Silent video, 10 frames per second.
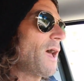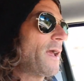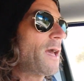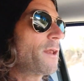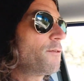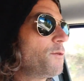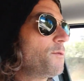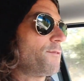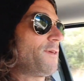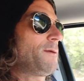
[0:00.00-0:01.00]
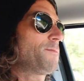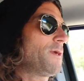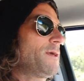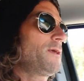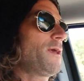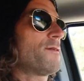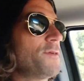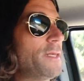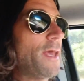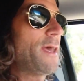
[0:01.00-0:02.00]
I kinda do the same thing
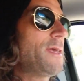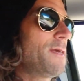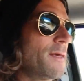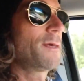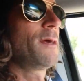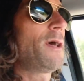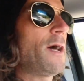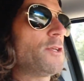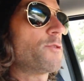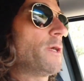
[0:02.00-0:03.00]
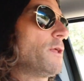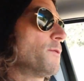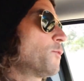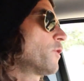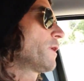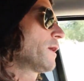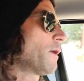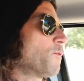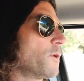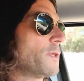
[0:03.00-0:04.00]
every day. I train in the morning,
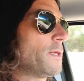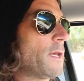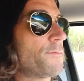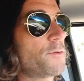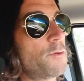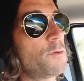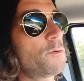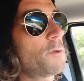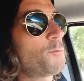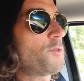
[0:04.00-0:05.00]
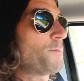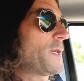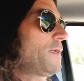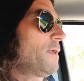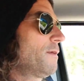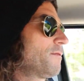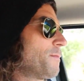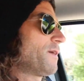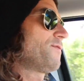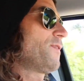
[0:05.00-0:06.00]
I work in the afternoon, I'm with my kids and my